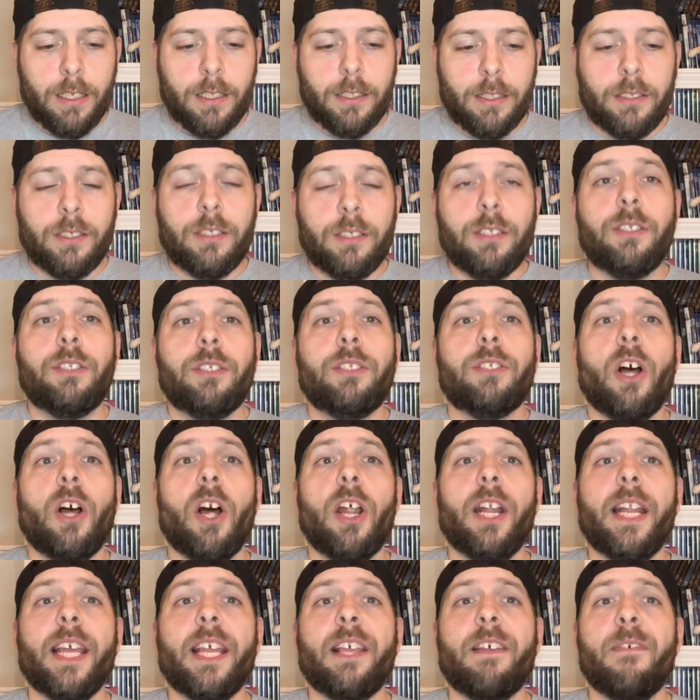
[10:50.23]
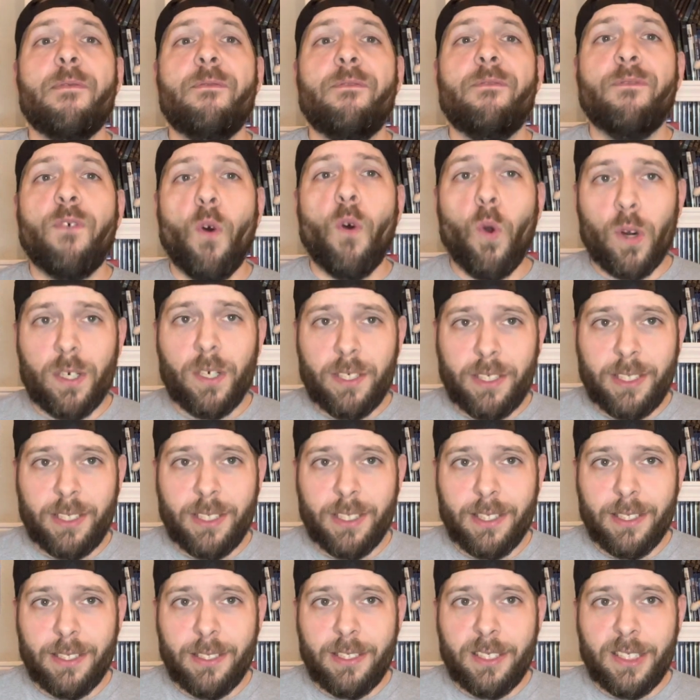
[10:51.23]
Sonic
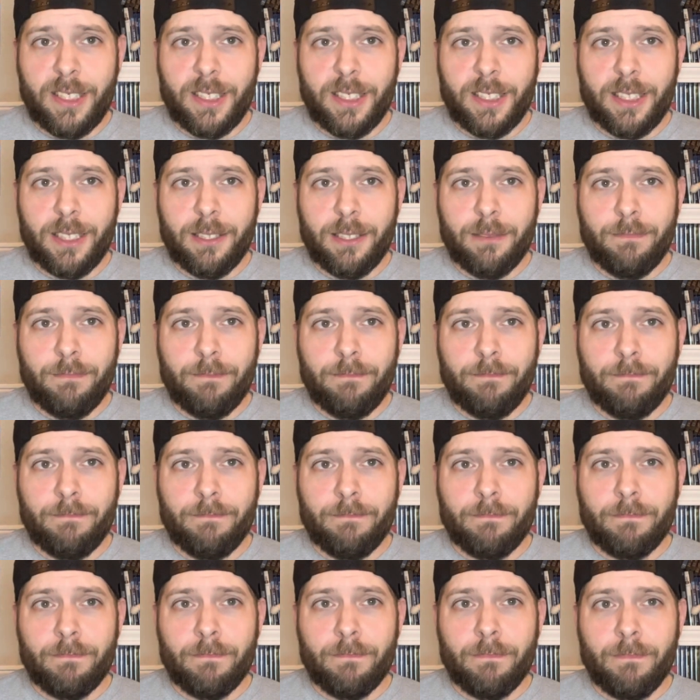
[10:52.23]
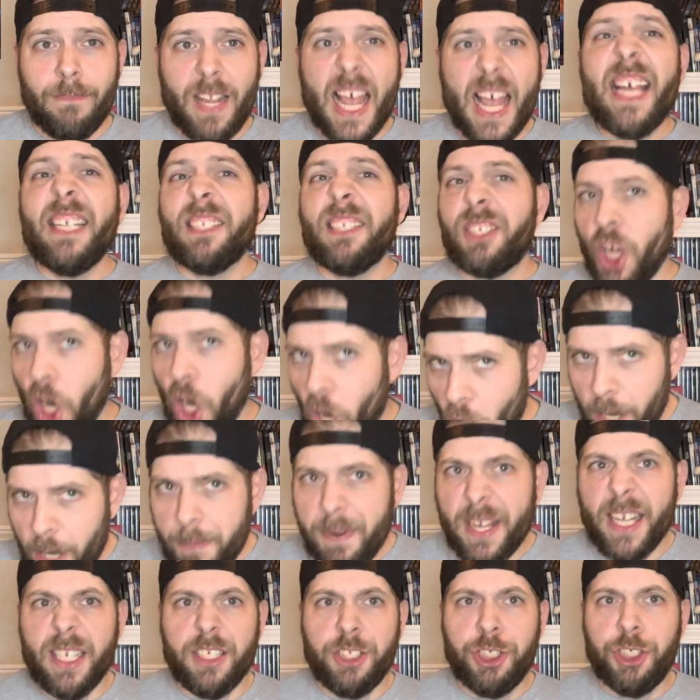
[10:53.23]
Forces is
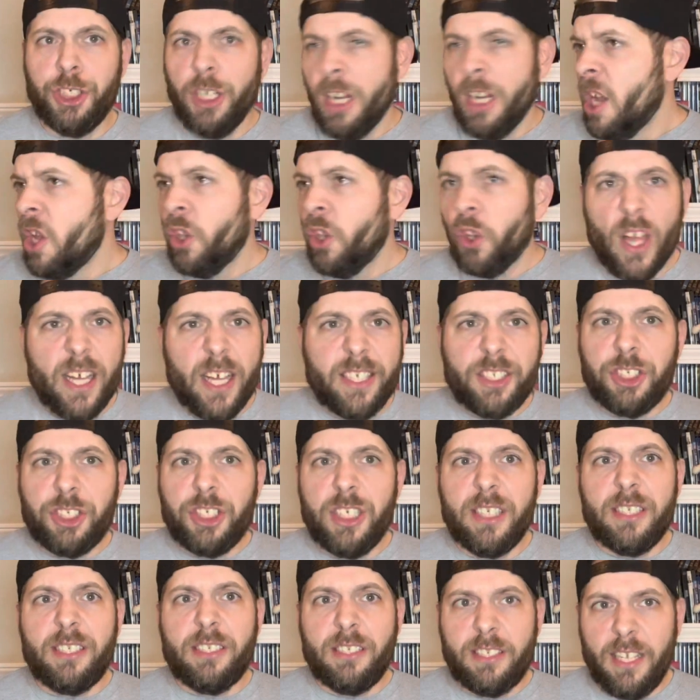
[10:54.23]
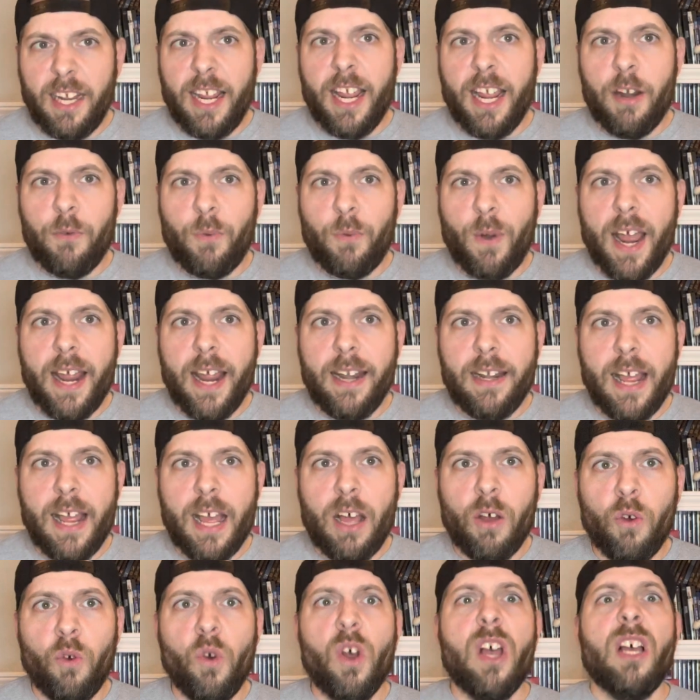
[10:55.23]
garbage. Let's just say it right
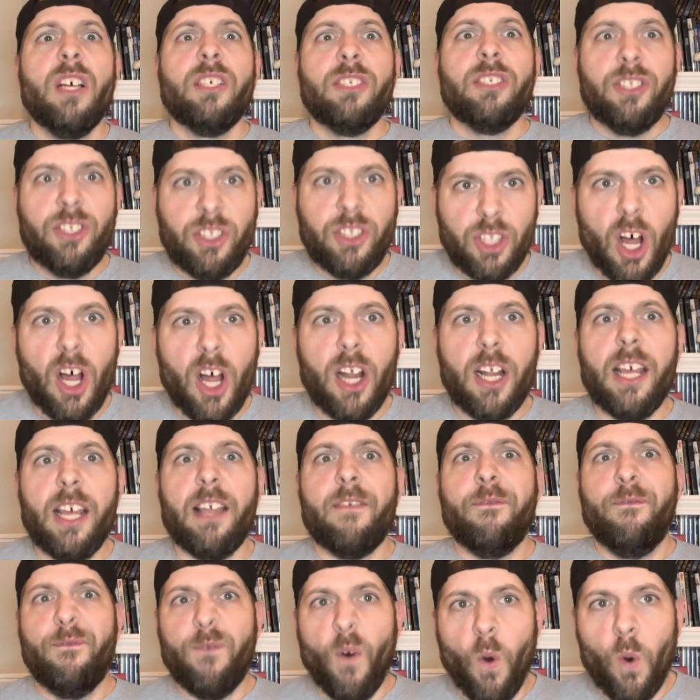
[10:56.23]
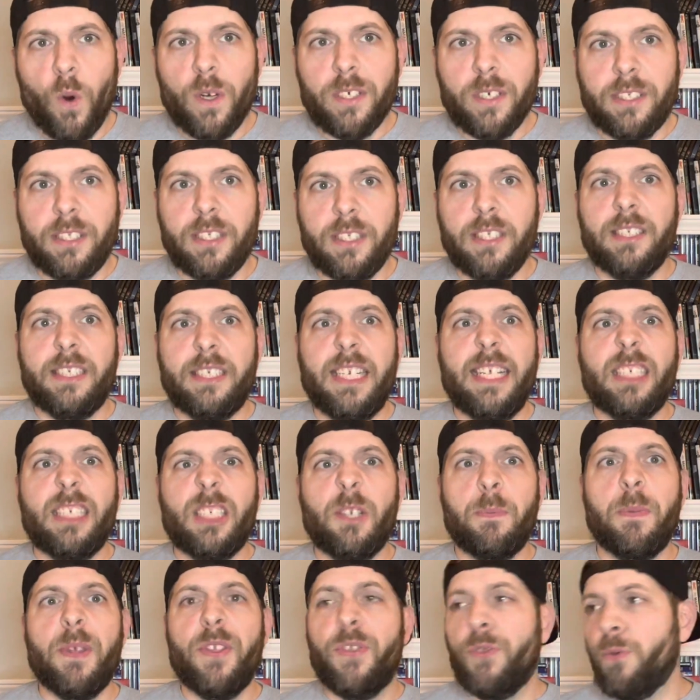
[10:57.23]
now. Sonic Forces needs
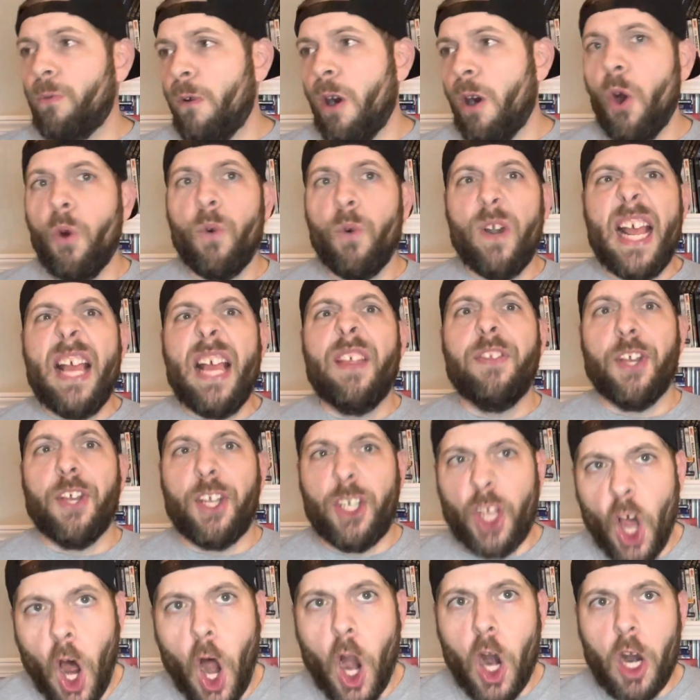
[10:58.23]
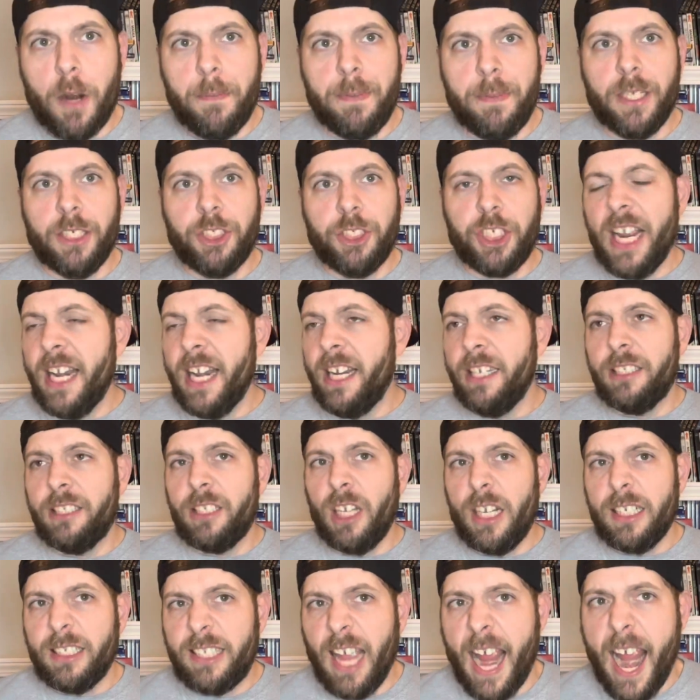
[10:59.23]
to be thrown in the garbage. It is
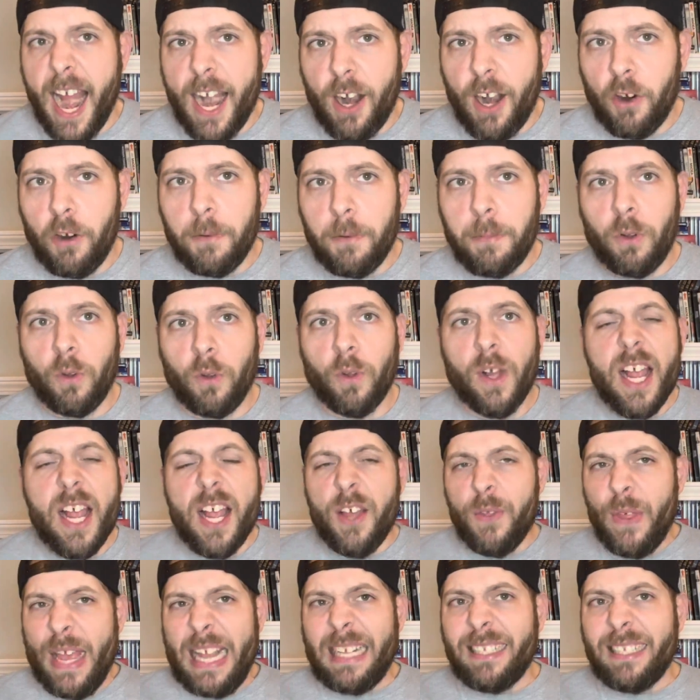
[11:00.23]
terrible. They